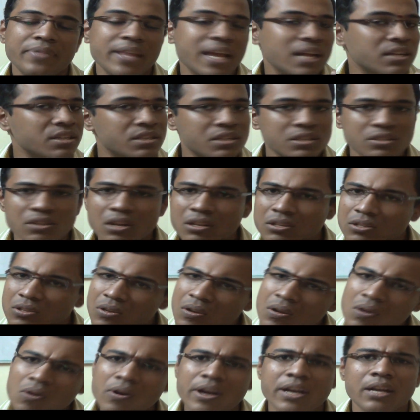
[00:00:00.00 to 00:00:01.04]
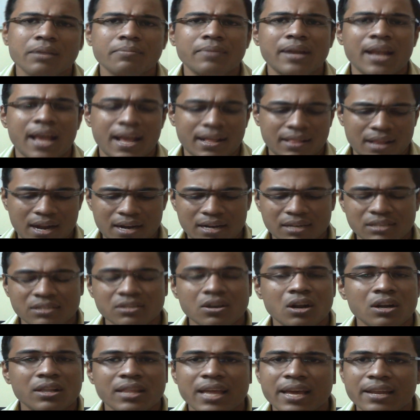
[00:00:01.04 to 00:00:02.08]
Next is also going to be like that.
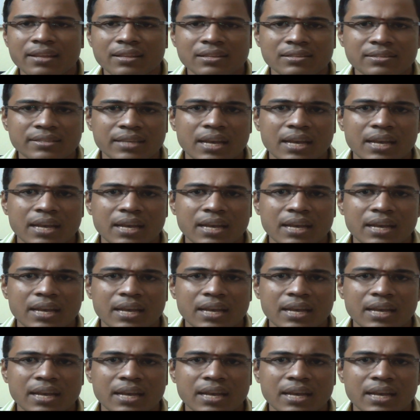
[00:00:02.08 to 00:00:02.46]
It's not there in the